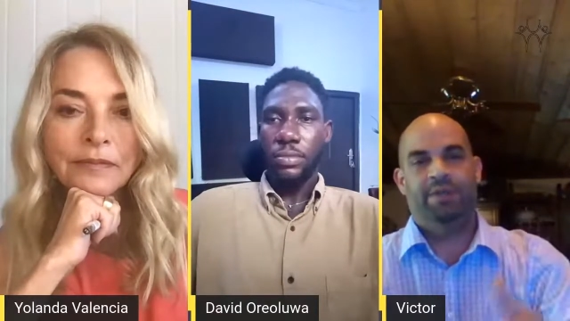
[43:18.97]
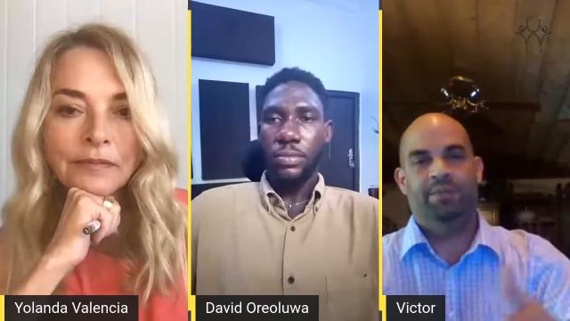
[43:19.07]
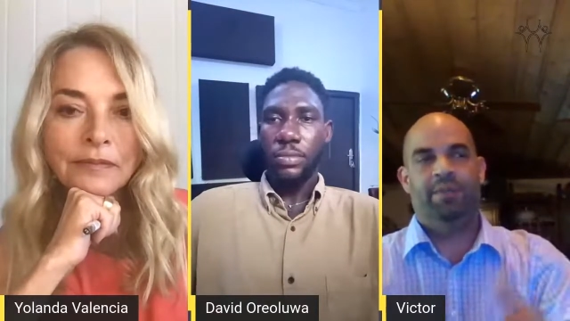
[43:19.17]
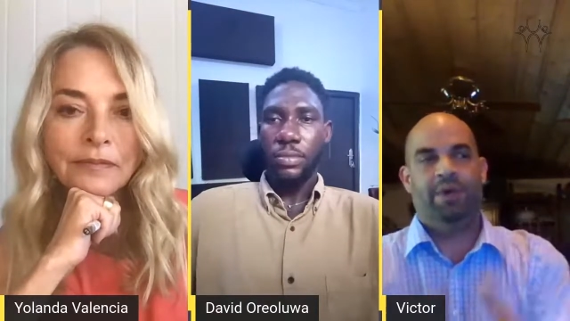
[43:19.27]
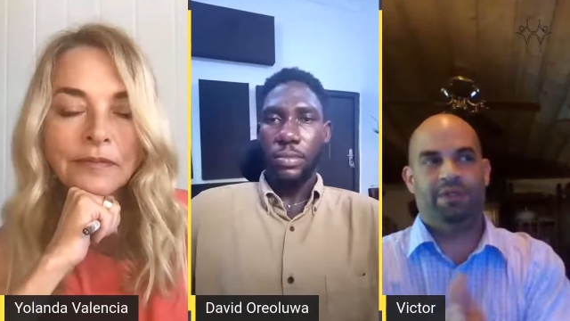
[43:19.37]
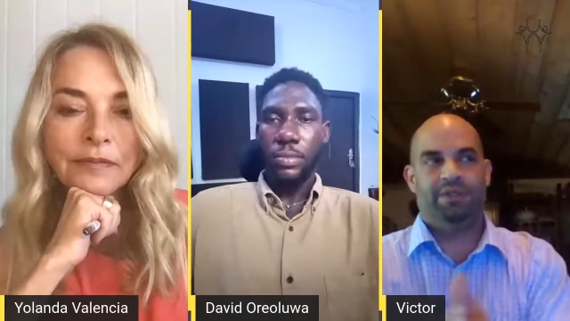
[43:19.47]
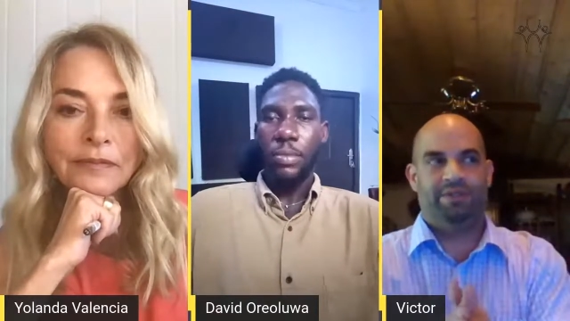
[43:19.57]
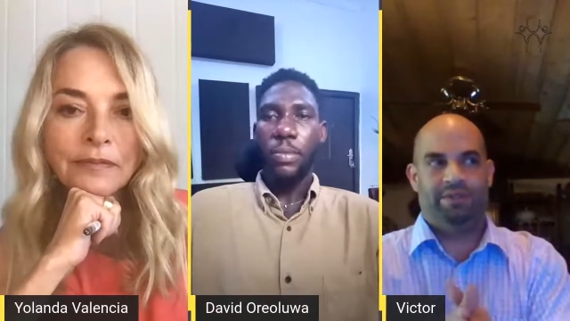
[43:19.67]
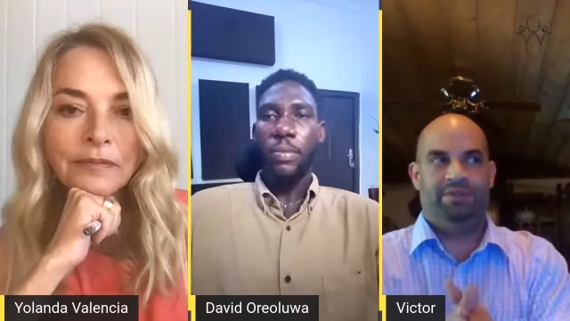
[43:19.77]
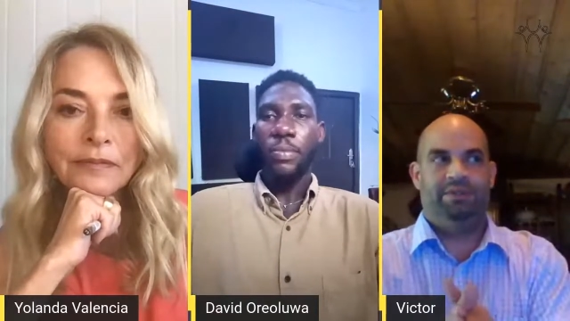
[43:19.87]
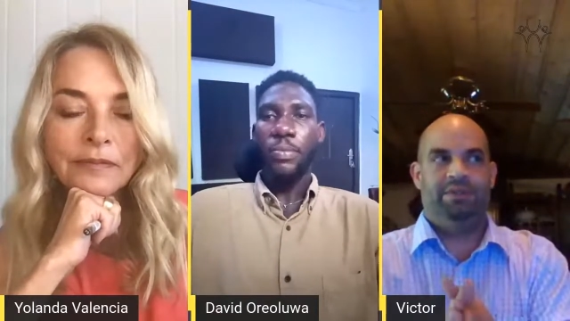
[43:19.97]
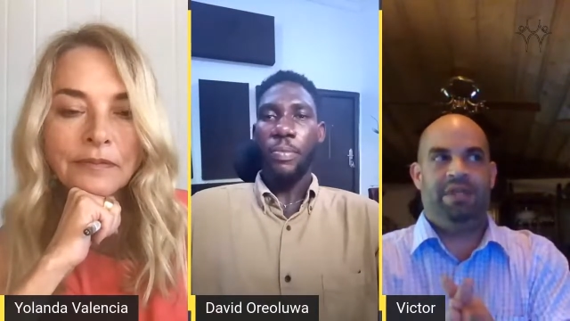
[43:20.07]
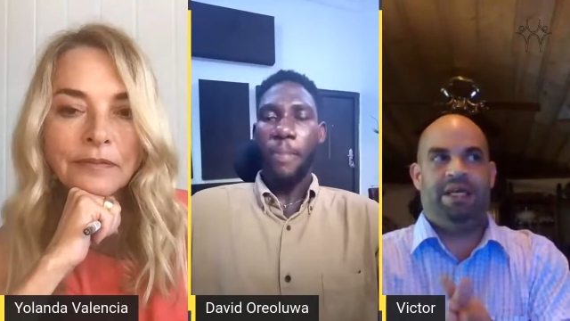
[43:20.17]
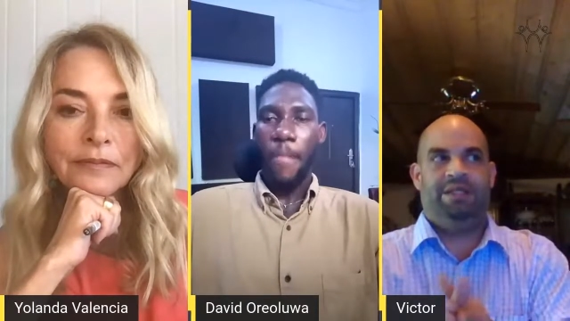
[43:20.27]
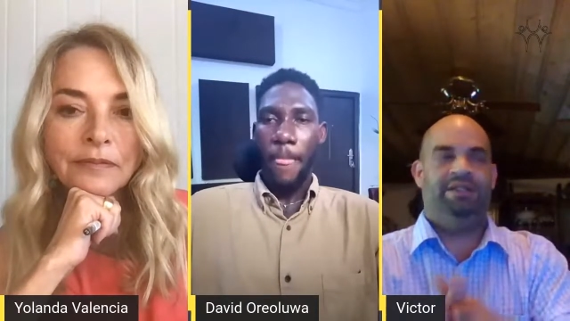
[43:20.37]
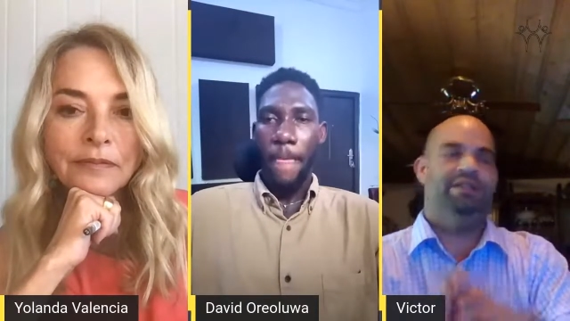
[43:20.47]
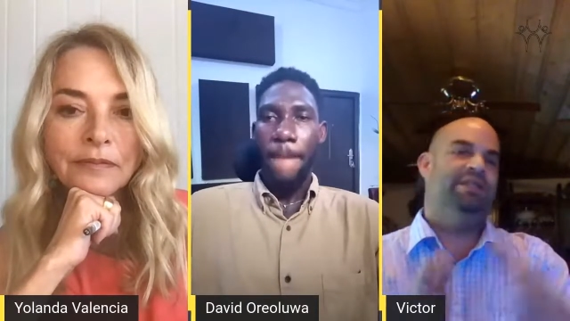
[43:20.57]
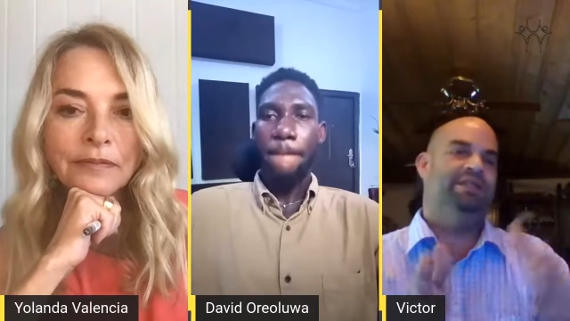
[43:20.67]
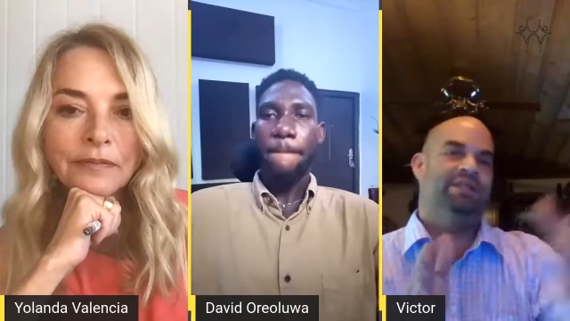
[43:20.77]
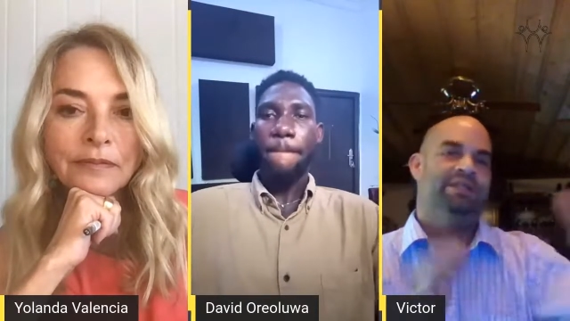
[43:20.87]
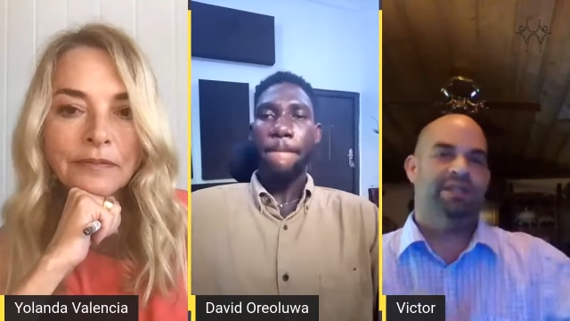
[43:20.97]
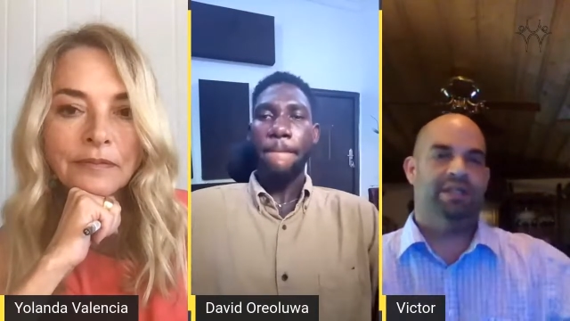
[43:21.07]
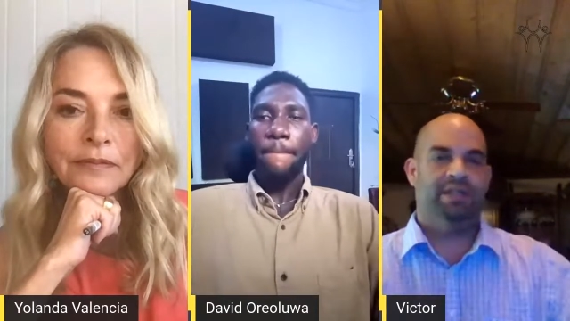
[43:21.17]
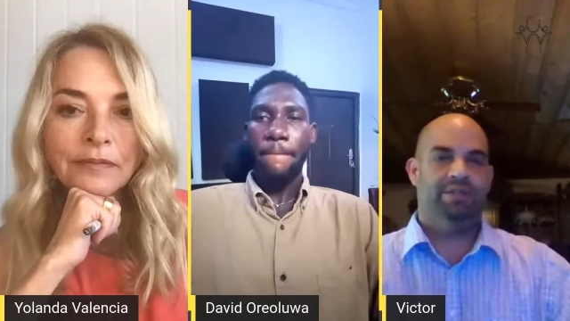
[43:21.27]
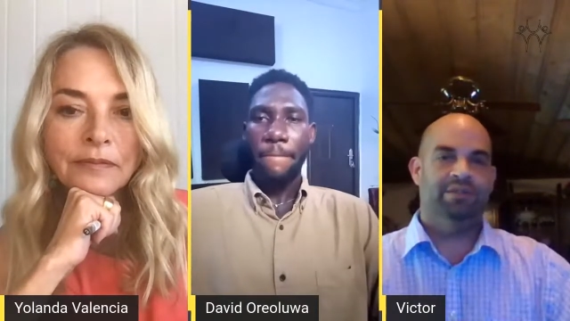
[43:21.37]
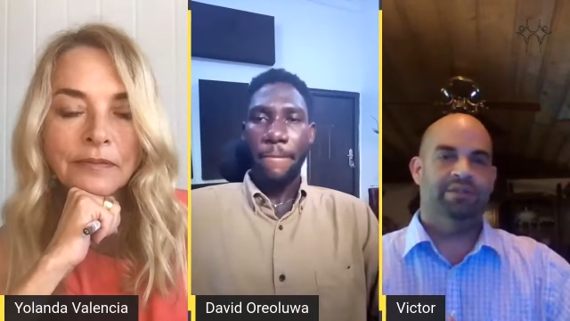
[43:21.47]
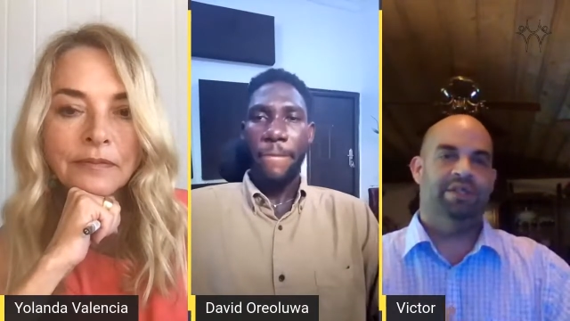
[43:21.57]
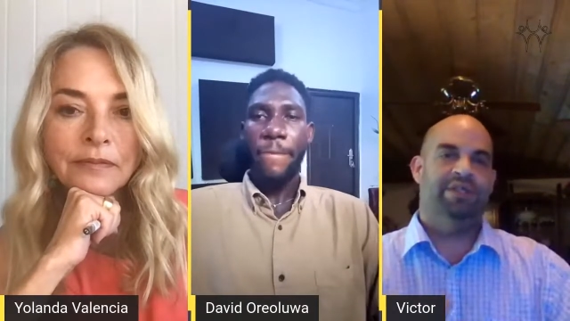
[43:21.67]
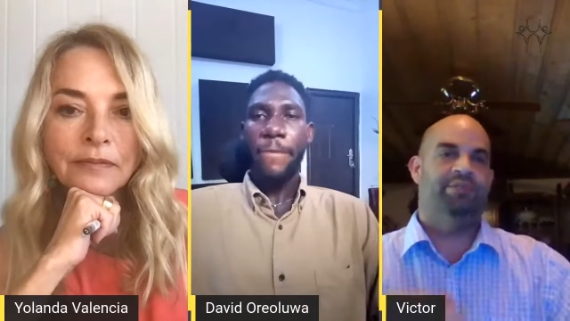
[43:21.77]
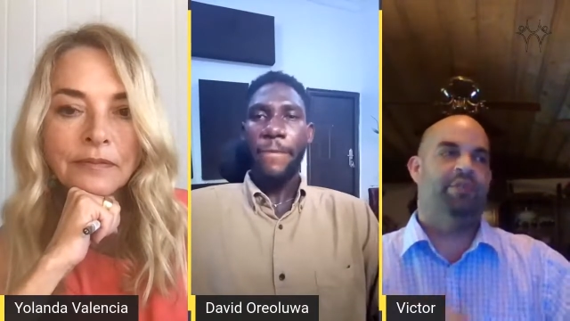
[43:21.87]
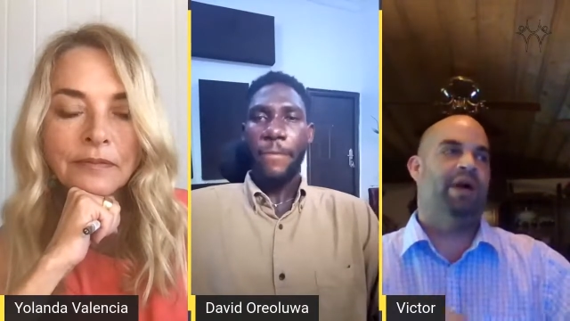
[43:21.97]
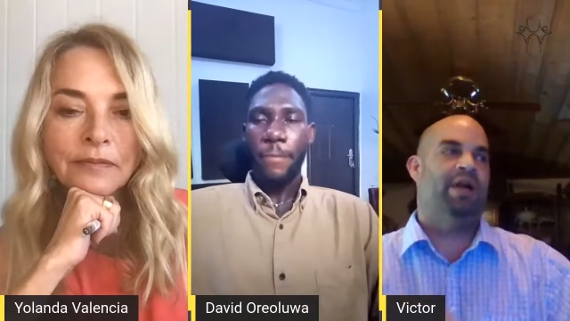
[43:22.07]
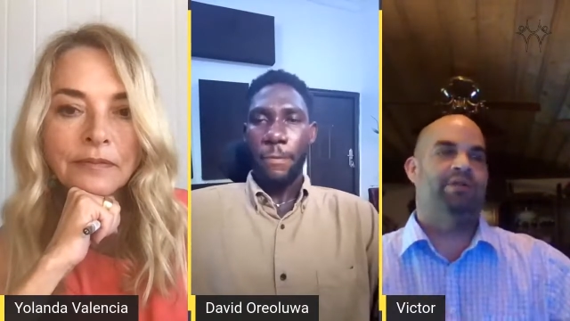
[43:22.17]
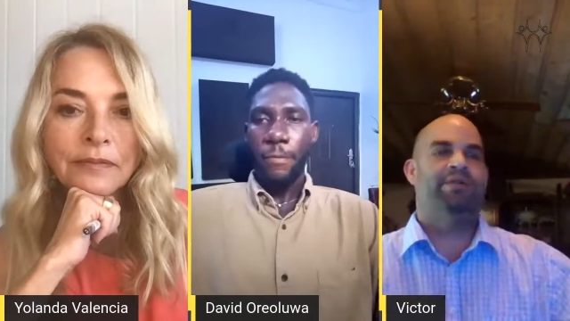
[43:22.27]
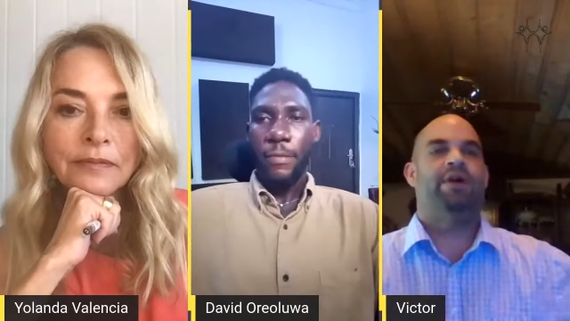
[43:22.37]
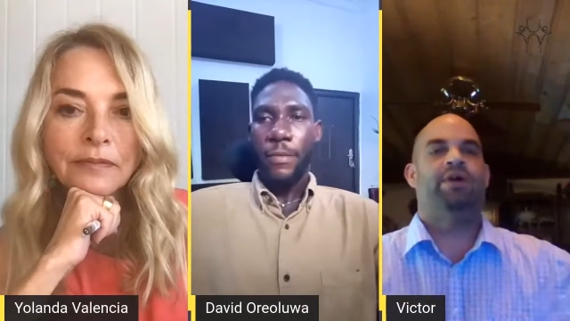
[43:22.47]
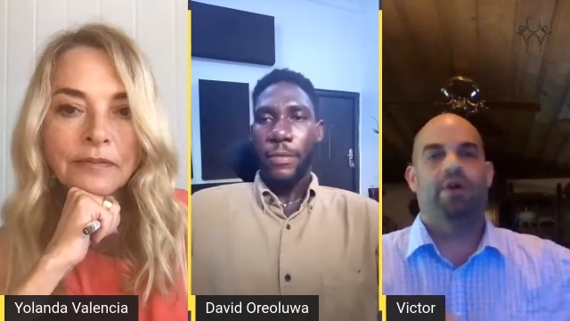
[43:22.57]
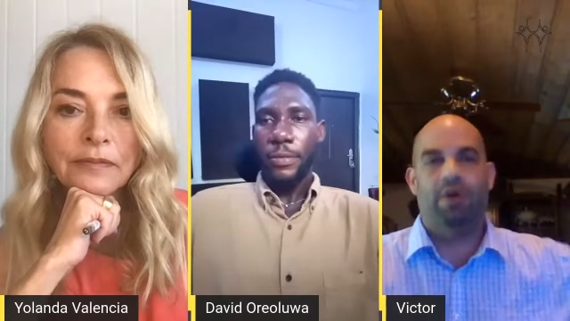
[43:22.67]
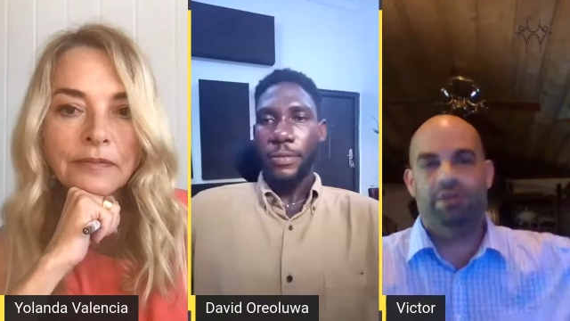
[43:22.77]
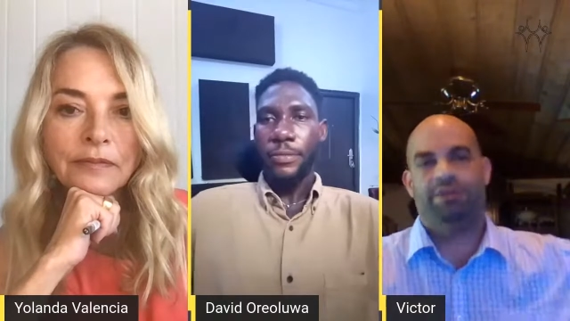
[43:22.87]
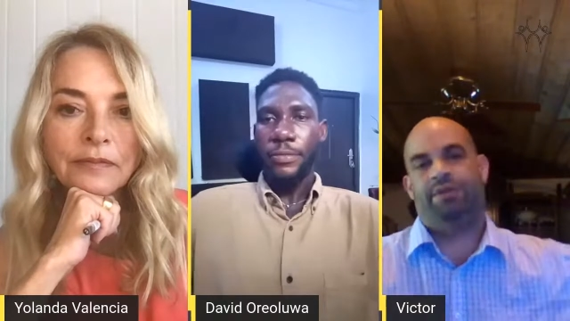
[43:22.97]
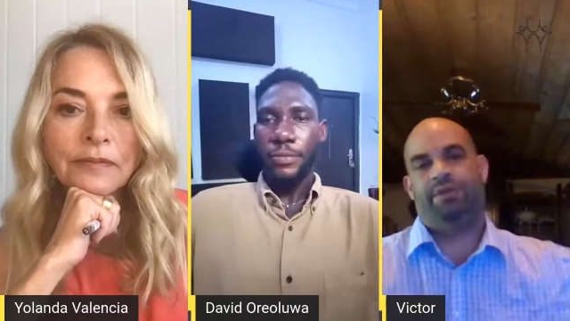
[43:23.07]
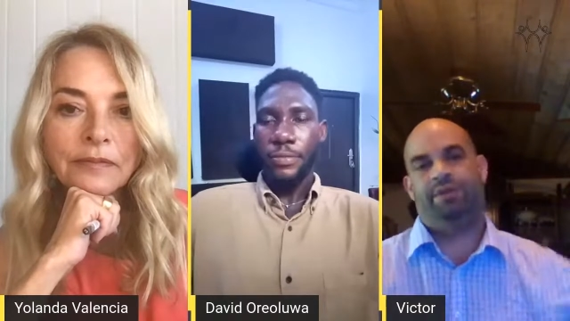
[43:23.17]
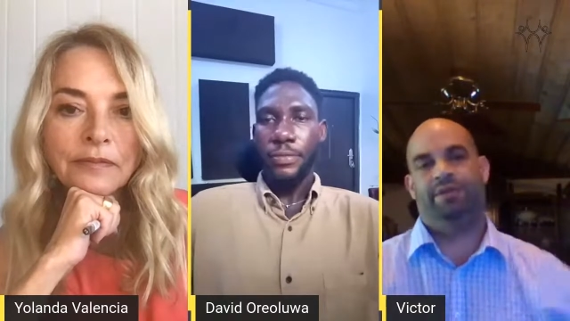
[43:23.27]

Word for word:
Speaker 1: but like these skills is part of our culture.